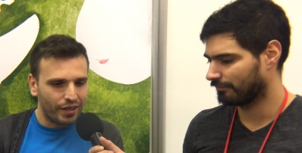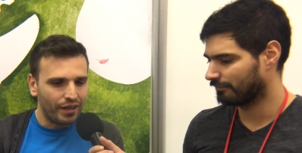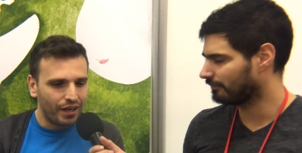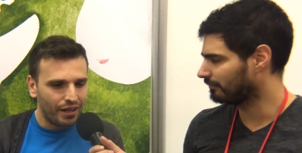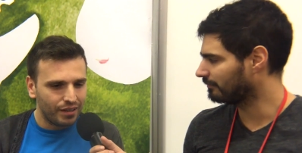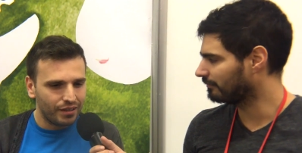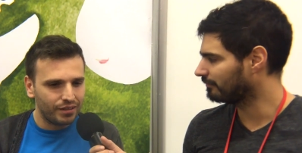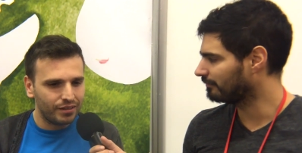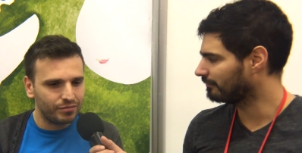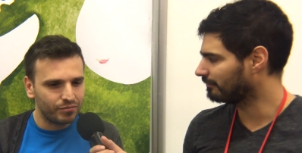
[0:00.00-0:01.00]
Speaker 1: Okay,
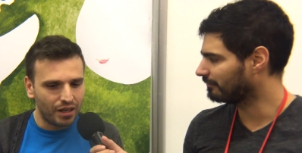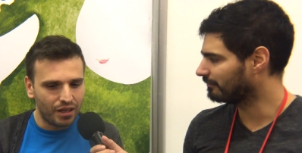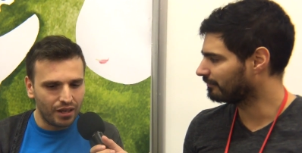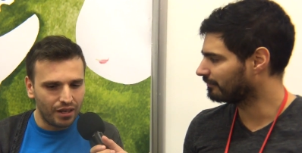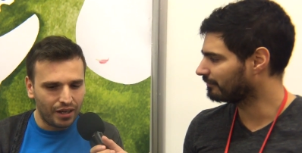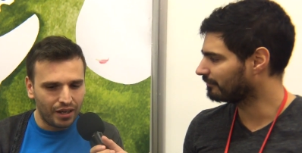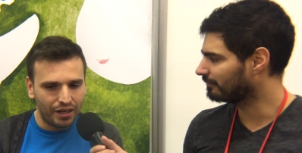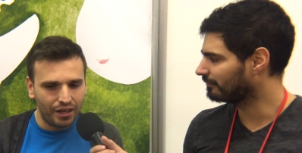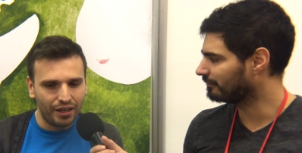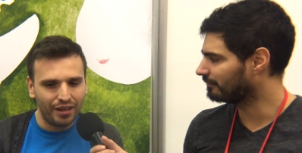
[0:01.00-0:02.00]
um,
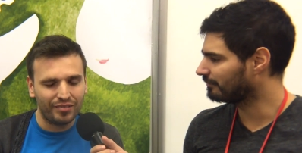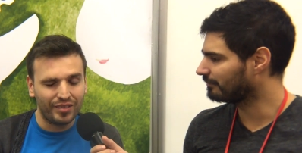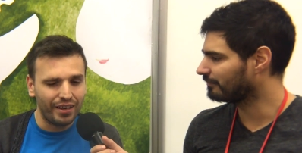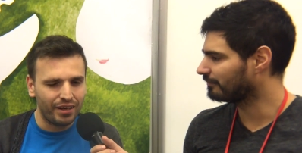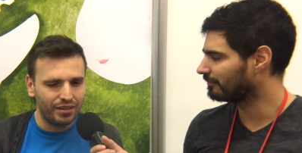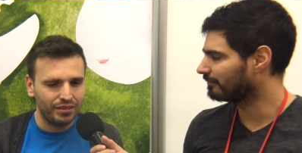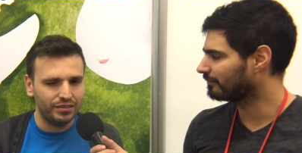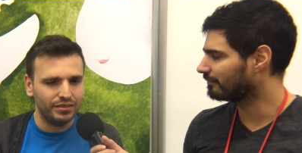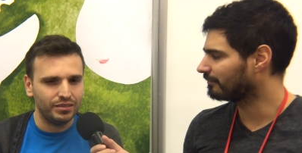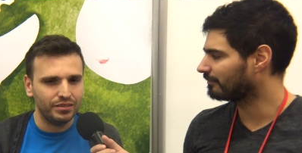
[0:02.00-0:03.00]
I take,
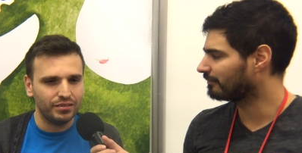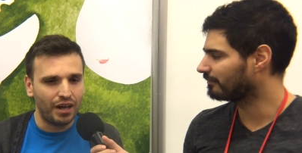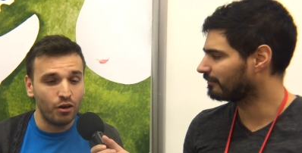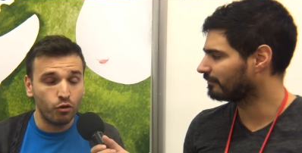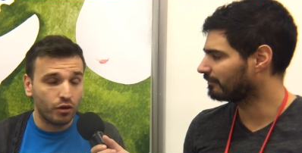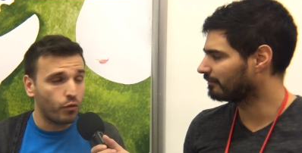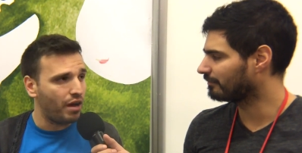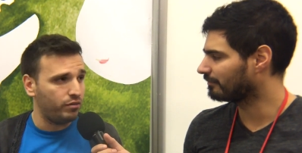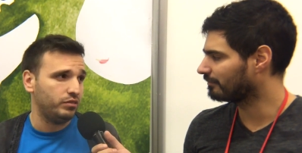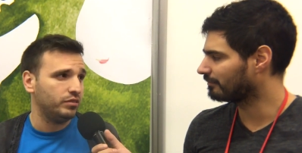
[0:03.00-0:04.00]
uh, I
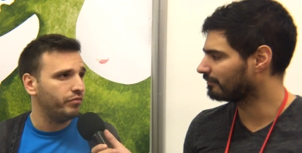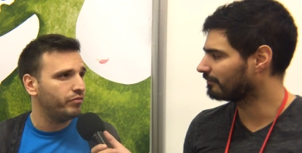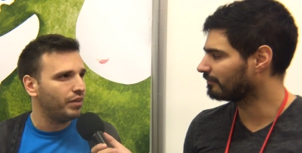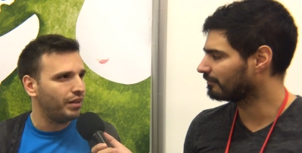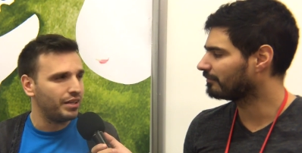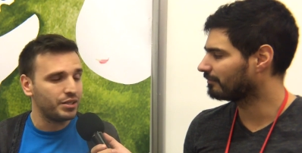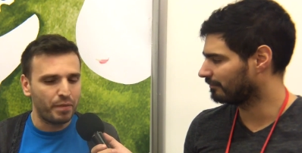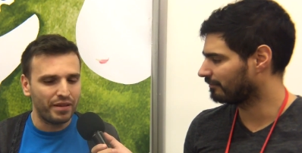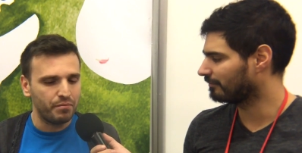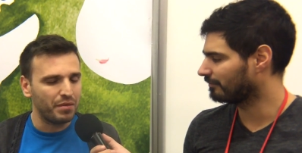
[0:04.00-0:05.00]
look around, uh,
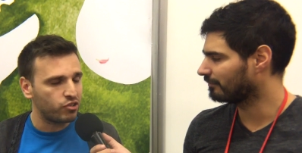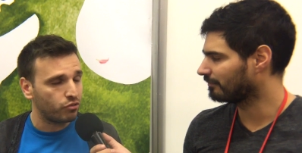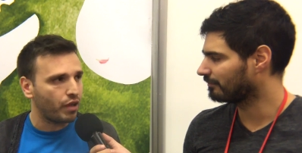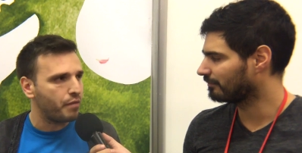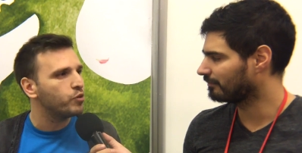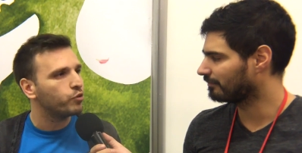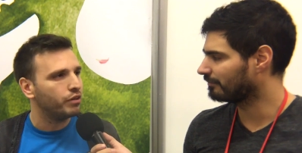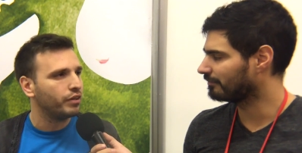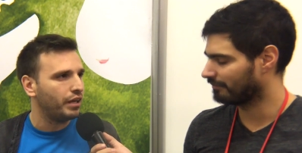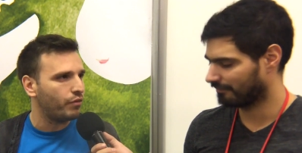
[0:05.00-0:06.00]
I spend much of
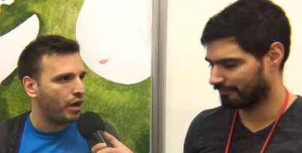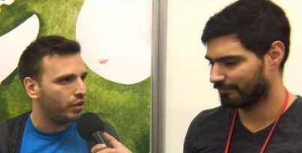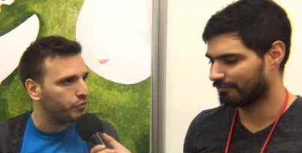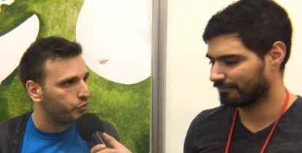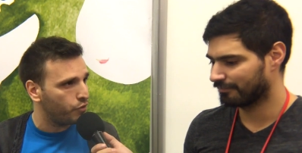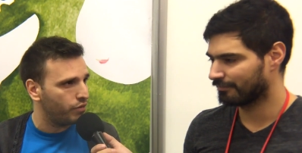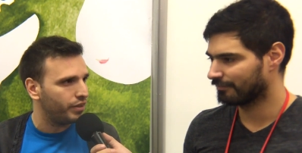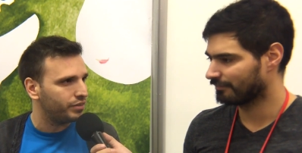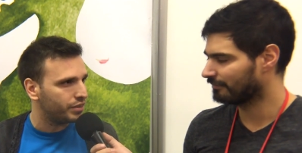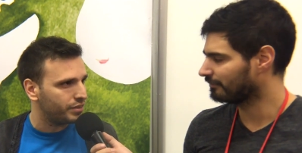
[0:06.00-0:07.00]
time looking around
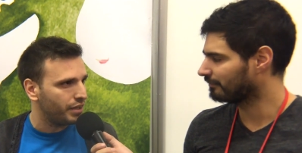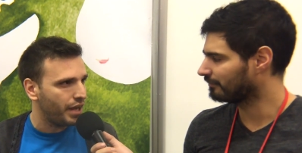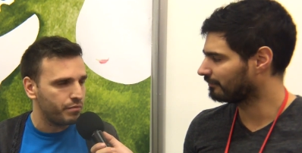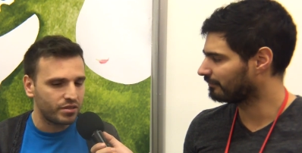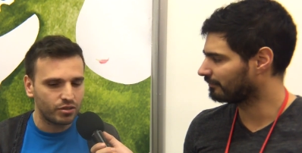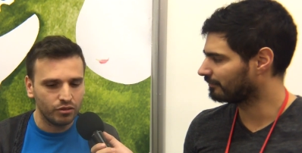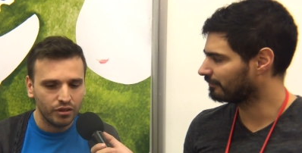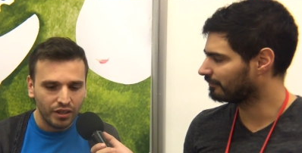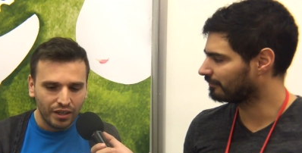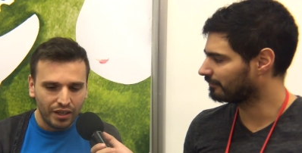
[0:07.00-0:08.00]
for interesting games,
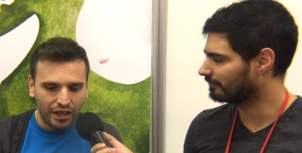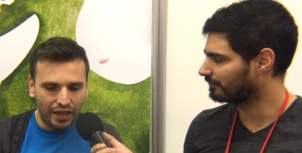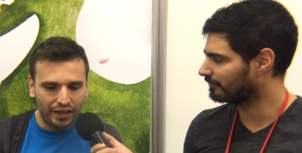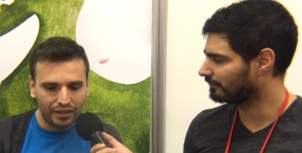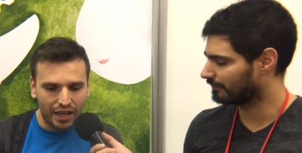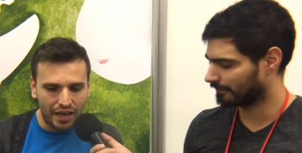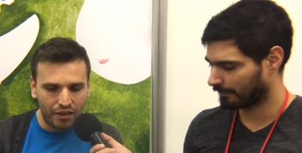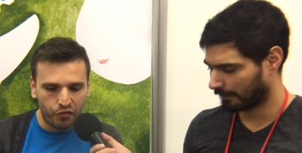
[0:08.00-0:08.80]
so, and